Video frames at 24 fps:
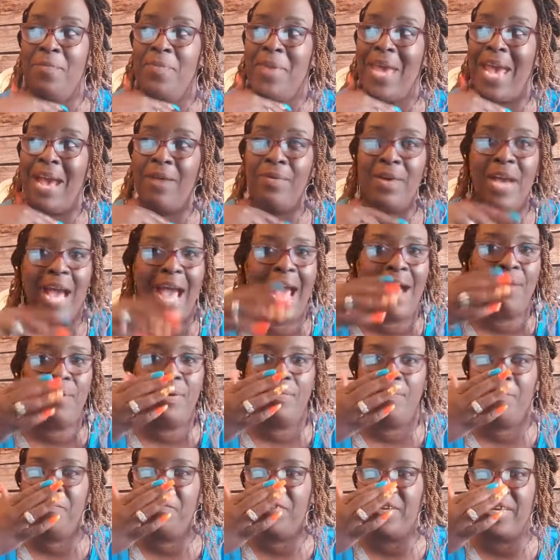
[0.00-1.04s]
I would, I
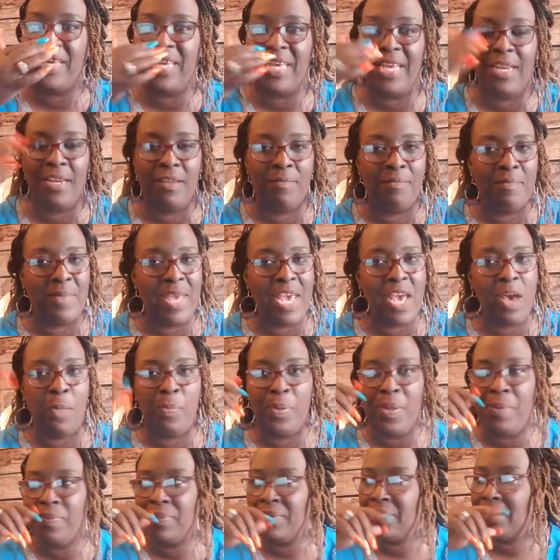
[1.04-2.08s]
would forget to mail
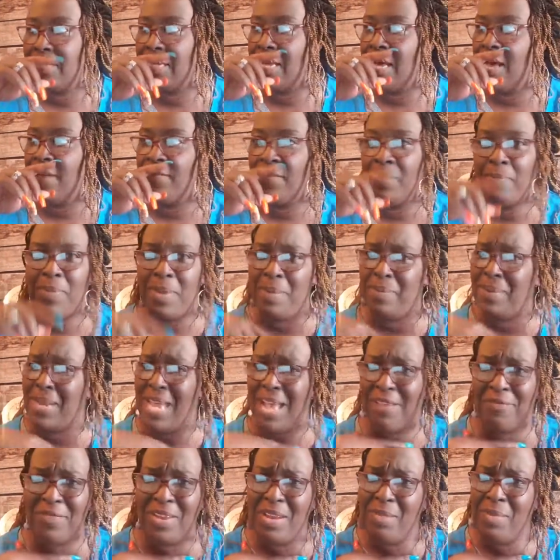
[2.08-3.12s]
people stuff and people
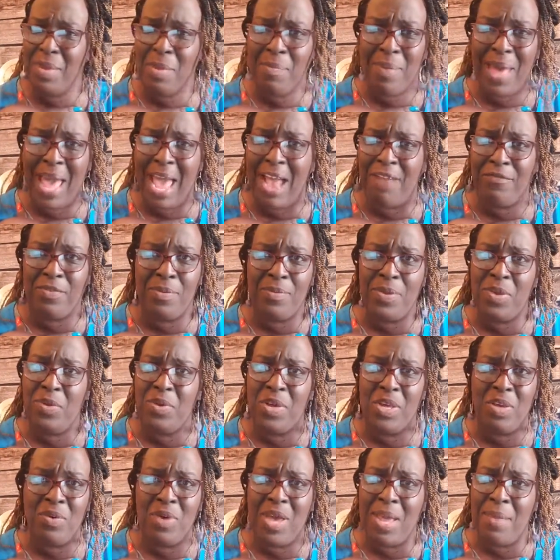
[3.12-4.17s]
not finna be buying from you
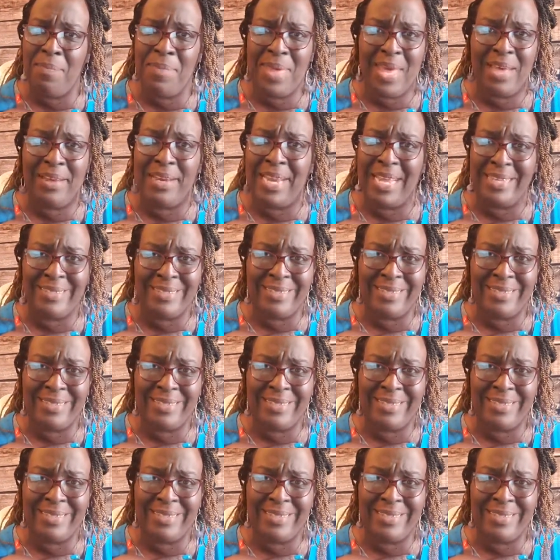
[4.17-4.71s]
and you ain't mail their